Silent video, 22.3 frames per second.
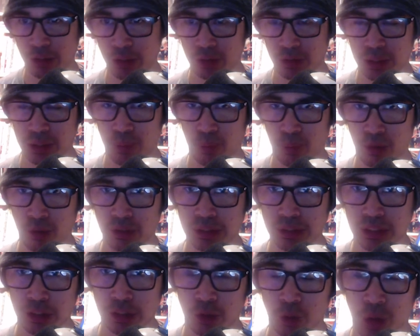the
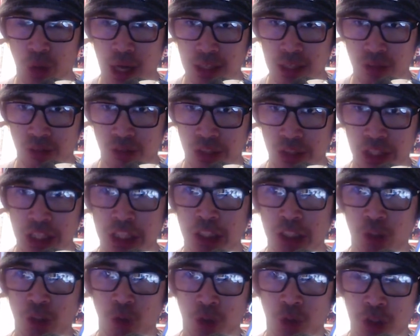person who kind of
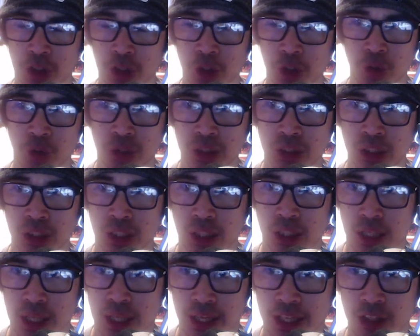introduced
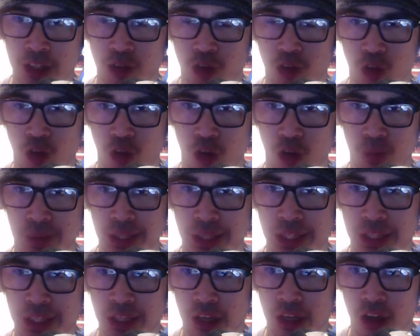
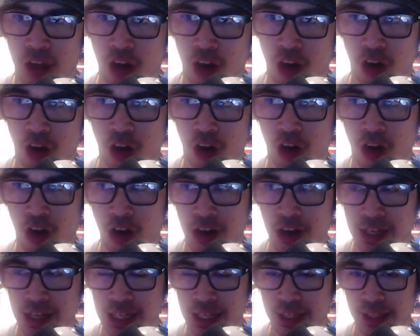conformity
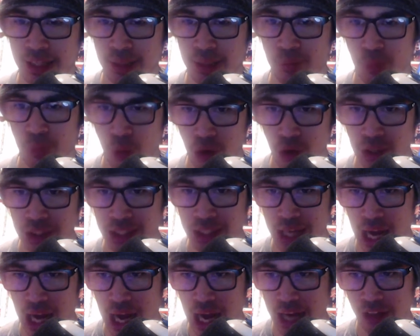on the Boiling
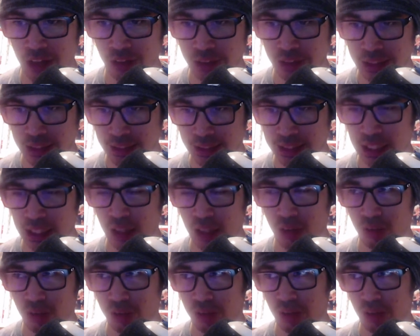Isles
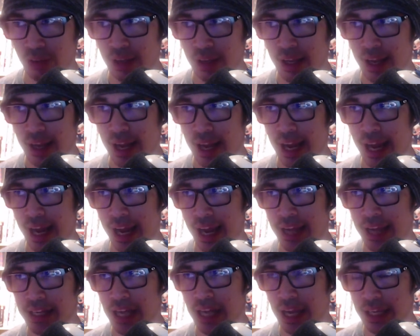itself,
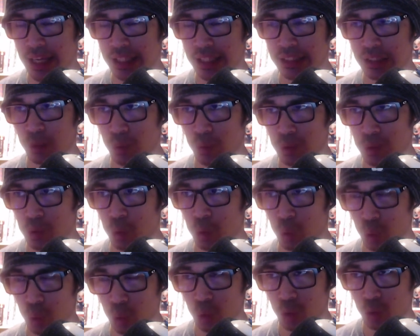and he's the one who
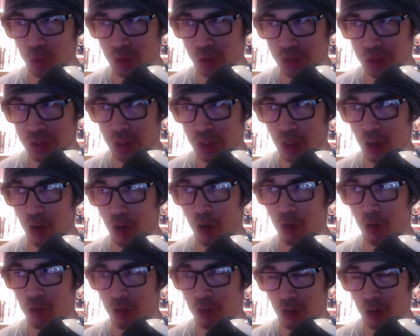rules
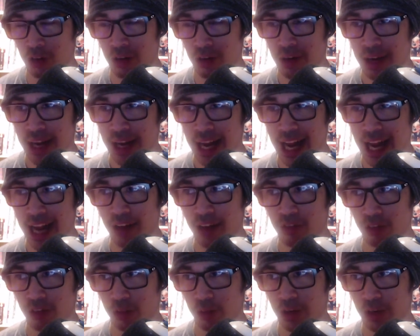over
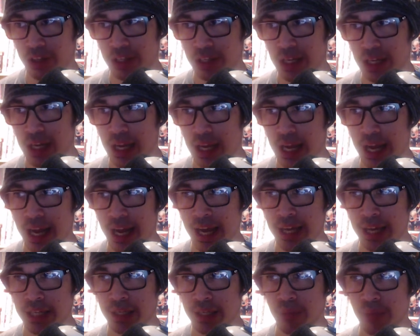everyone.
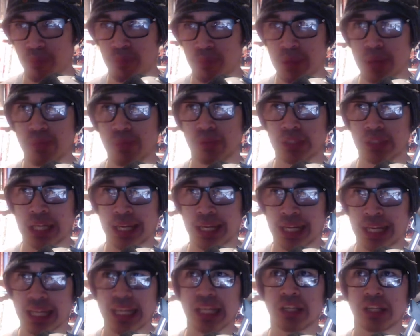And people
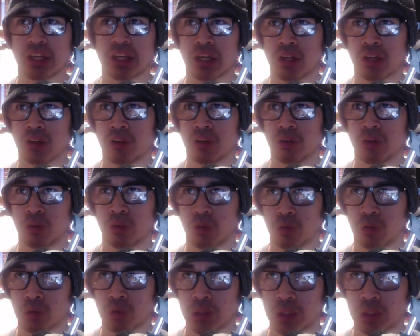like Eda,
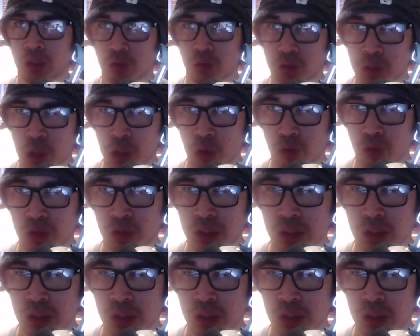who, you know, don't